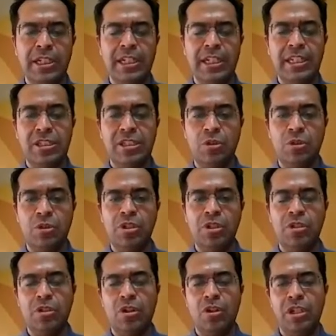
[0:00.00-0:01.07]
is stored
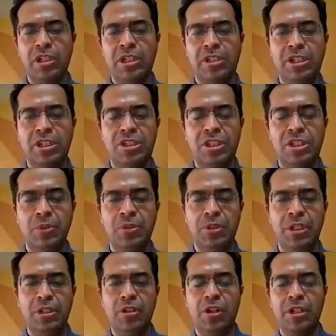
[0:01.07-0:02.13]
on a
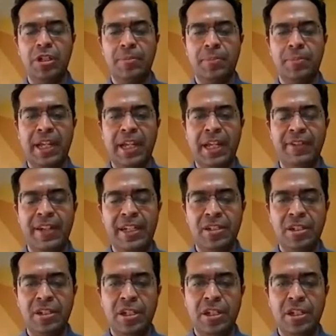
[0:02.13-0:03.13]
distributed or a private